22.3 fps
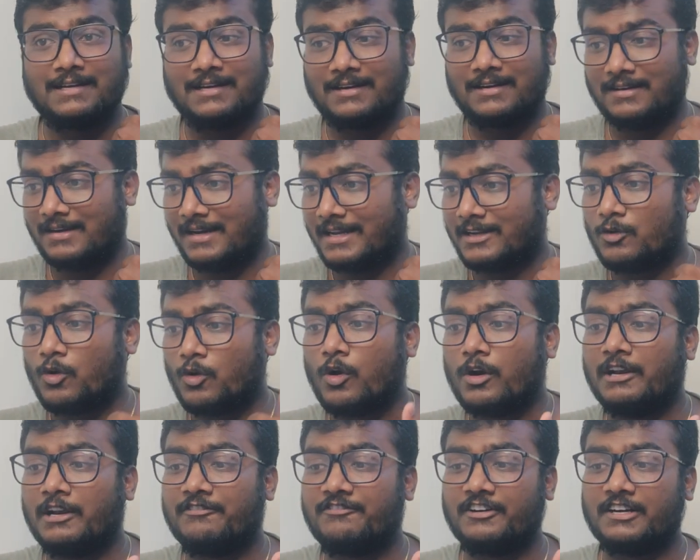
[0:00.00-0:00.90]

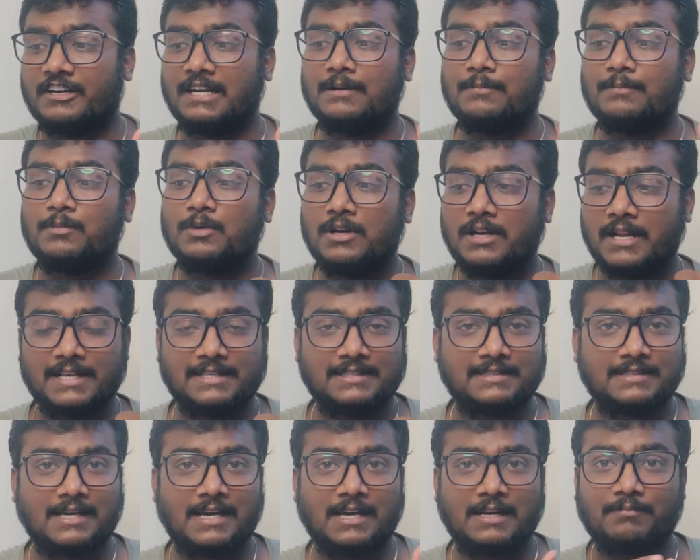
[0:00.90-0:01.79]
non-refundable
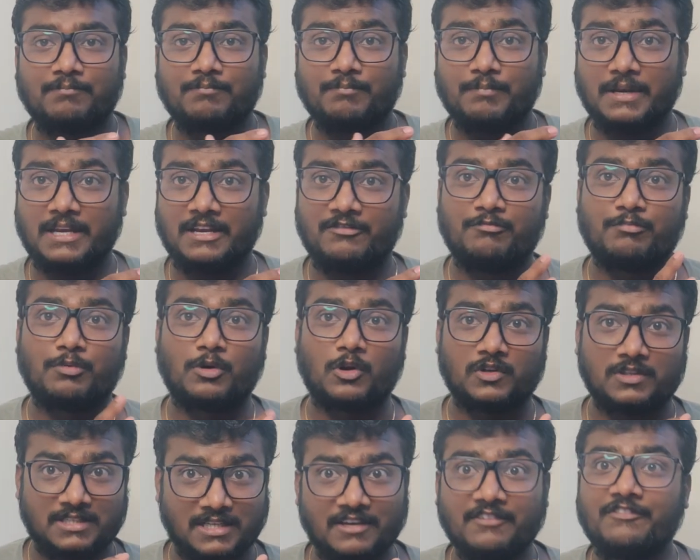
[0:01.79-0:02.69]
SRPF
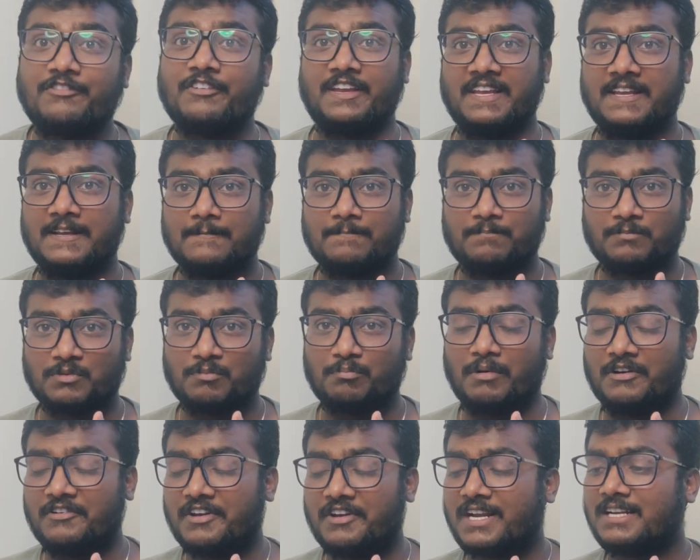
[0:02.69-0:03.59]
processing fee.
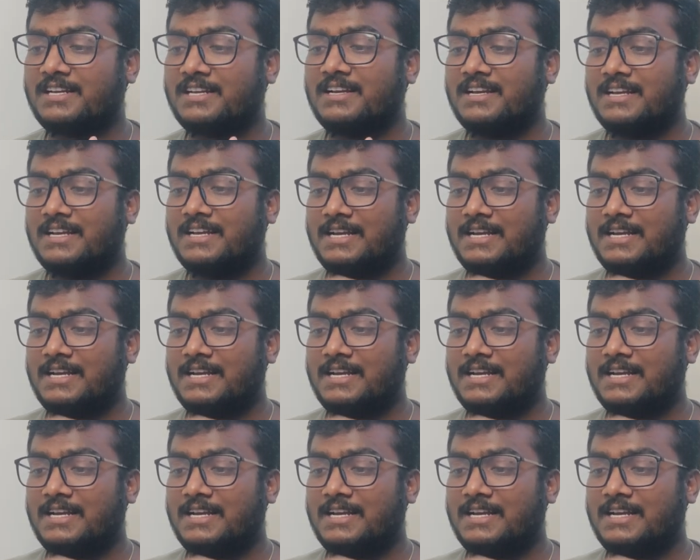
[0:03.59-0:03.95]
Perfect.